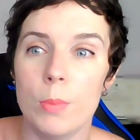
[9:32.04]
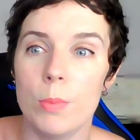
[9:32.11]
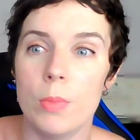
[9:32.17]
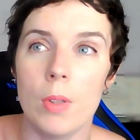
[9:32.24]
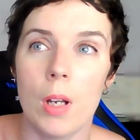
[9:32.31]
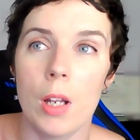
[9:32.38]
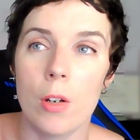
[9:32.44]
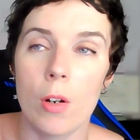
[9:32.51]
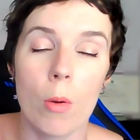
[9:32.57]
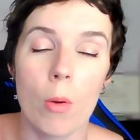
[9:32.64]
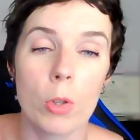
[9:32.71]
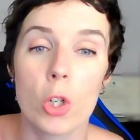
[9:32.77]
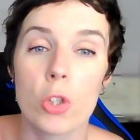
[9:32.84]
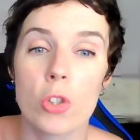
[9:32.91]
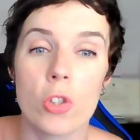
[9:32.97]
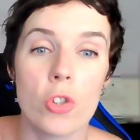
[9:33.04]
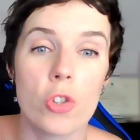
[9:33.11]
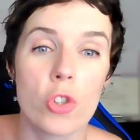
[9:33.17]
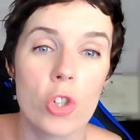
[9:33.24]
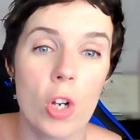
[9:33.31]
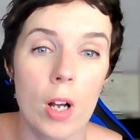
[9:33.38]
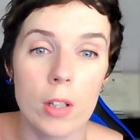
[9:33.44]
I don't know, a cousin's
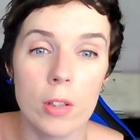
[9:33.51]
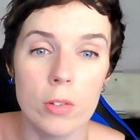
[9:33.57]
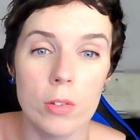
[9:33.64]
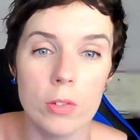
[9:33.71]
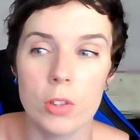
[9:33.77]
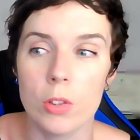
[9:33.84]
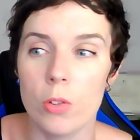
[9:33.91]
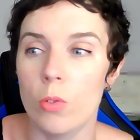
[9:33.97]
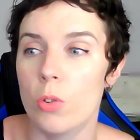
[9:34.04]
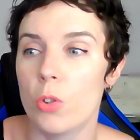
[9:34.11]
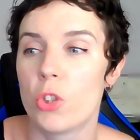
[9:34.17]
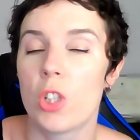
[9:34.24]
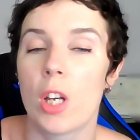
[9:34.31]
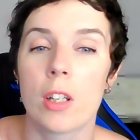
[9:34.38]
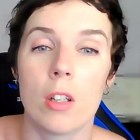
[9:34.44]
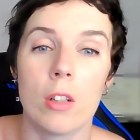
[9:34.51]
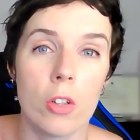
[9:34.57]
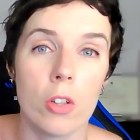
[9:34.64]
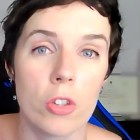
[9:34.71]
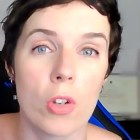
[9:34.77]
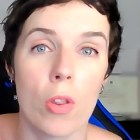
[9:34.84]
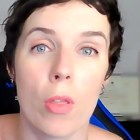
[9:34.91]
child, your second
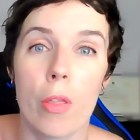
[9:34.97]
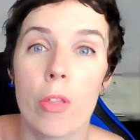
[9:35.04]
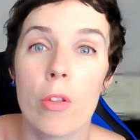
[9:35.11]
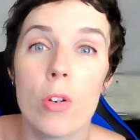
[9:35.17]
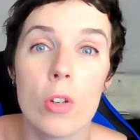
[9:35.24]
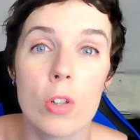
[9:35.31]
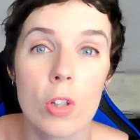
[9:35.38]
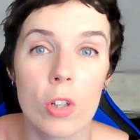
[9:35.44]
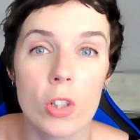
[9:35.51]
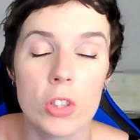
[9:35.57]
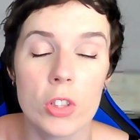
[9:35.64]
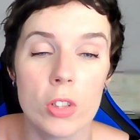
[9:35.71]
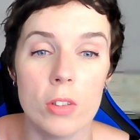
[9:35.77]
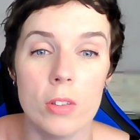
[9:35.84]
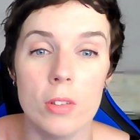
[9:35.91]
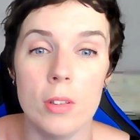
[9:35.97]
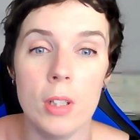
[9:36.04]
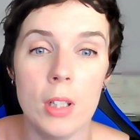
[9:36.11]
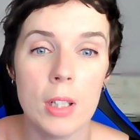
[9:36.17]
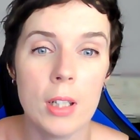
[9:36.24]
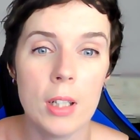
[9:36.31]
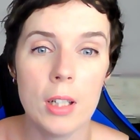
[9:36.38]
cousin, third cousin,
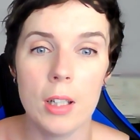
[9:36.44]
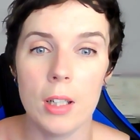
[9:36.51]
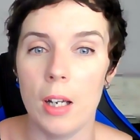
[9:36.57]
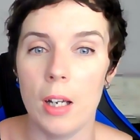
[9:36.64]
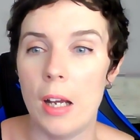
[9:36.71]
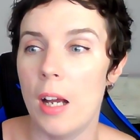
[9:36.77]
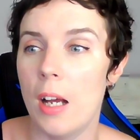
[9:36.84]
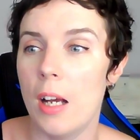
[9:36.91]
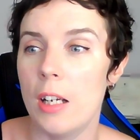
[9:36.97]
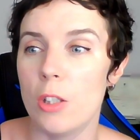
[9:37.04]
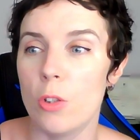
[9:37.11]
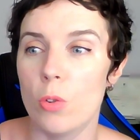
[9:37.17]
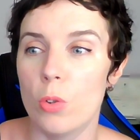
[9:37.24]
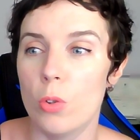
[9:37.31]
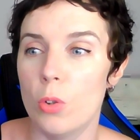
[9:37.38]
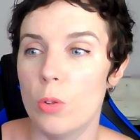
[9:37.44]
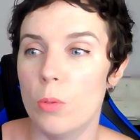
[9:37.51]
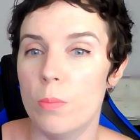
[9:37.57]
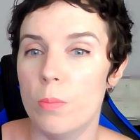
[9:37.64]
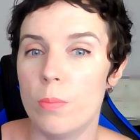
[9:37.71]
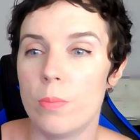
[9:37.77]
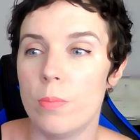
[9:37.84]
your
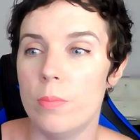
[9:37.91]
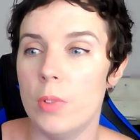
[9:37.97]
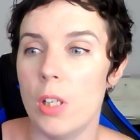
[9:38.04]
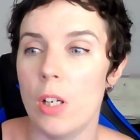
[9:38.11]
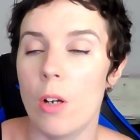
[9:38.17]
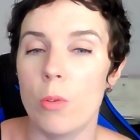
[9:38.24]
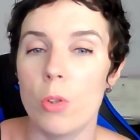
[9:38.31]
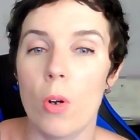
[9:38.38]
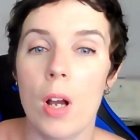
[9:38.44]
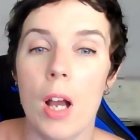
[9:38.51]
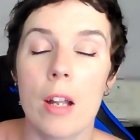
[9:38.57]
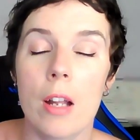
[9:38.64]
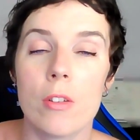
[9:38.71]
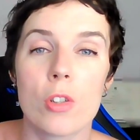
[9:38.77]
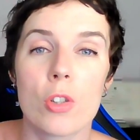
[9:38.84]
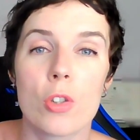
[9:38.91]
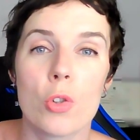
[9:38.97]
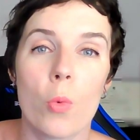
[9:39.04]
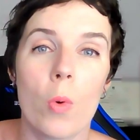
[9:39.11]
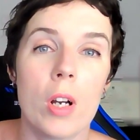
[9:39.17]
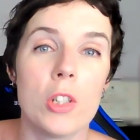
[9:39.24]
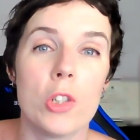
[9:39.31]
aunt
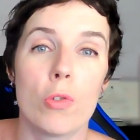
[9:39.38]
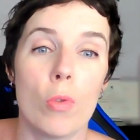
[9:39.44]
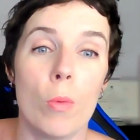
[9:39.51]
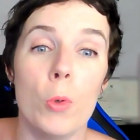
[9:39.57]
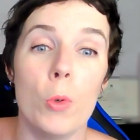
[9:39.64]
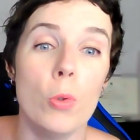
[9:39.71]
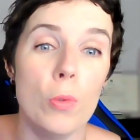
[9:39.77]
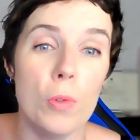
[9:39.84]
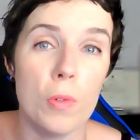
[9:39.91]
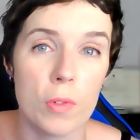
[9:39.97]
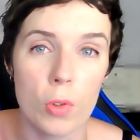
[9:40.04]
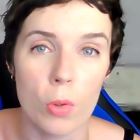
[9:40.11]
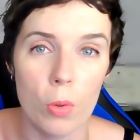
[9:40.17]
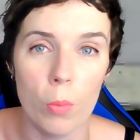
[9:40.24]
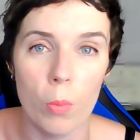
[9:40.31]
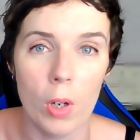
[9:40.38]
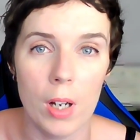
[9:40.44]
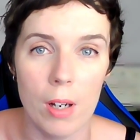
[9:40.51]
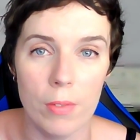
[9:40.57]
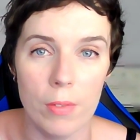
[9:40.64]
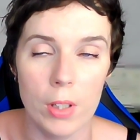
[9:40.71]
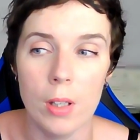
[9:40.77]
twice removed or
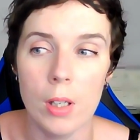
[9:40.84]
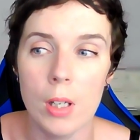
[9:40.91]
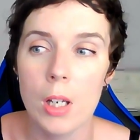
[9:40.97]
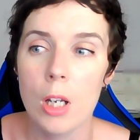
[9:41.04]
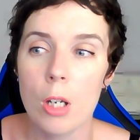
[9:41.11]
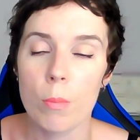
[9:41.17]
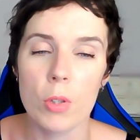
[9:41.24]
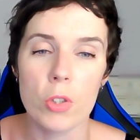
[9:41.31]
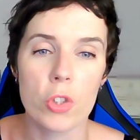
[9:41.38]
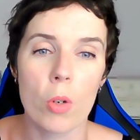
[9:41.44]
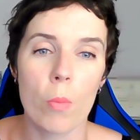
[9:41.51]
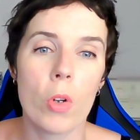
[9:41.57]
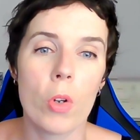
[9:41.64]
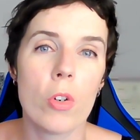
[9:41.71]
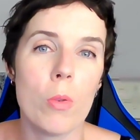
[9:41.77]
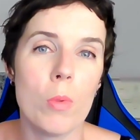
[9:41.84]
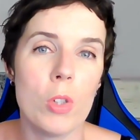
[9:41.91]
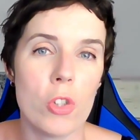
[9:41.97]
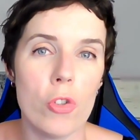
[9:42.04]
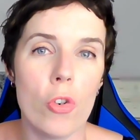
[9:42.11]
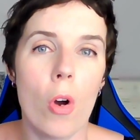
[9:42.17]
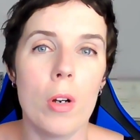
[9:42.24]
whatever. But someone who is
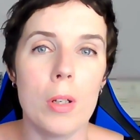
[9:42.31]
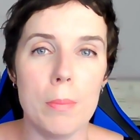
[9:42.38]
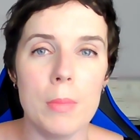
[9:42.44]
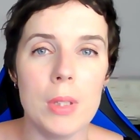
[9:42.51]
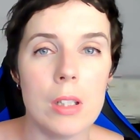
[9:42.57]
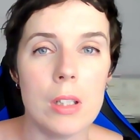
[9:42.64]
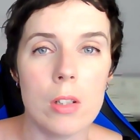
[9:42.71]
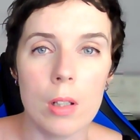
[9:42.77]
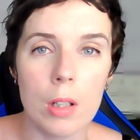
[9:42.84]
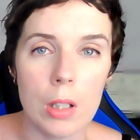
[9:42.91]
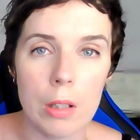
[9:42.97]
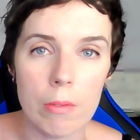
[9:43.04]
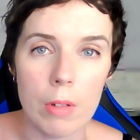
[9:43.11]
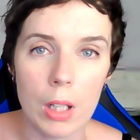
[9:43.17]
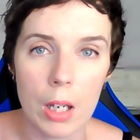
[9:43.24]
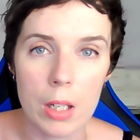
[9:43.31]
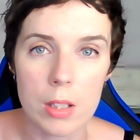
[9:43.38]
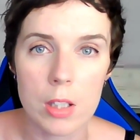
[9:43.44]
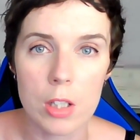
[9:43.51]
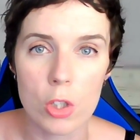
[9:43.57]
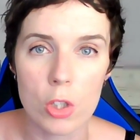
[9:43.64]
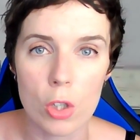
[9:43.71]
not immediately
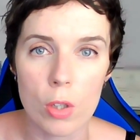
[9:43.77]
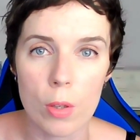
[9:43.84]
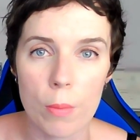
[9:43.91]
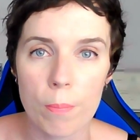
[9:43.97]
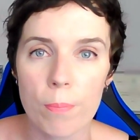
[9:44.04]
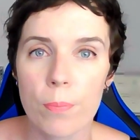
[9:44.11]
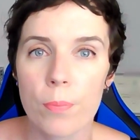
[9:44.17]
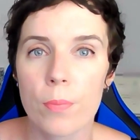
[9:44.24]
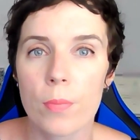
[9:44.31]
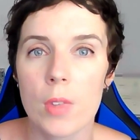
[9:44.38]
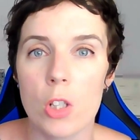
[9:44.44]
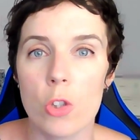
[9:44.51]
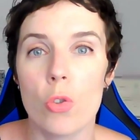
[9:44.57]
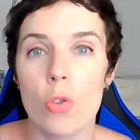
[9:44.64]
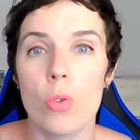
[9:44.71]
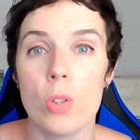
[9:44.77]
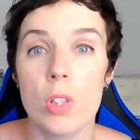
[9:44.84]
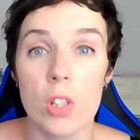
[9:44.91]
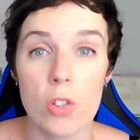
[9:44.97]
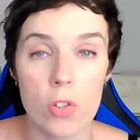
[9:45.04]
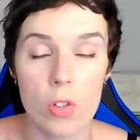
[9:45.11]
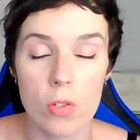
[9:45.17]
related to you is your
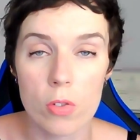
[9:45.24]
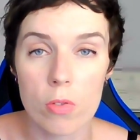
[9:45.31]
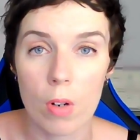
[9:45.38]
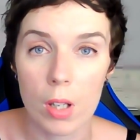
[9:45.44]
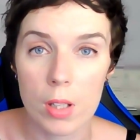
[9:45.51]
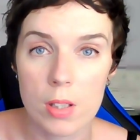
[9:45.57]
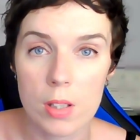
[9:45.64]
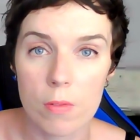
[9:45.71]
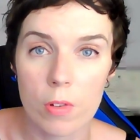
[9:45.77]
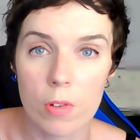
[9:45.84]
distant relative.